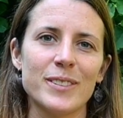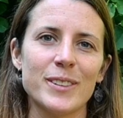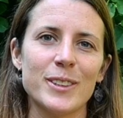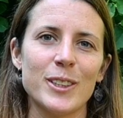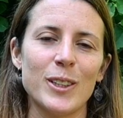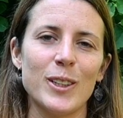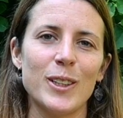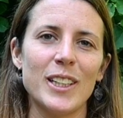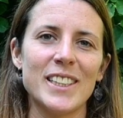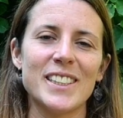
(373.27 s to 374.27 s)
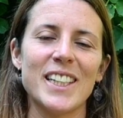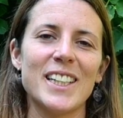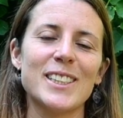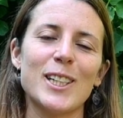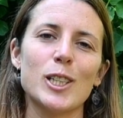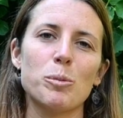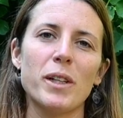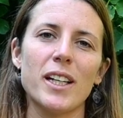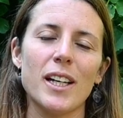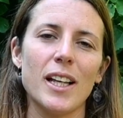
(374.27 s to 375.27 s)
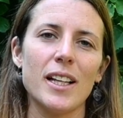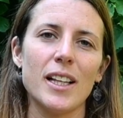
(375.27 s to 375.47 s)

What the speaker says: So let's say I start speaking light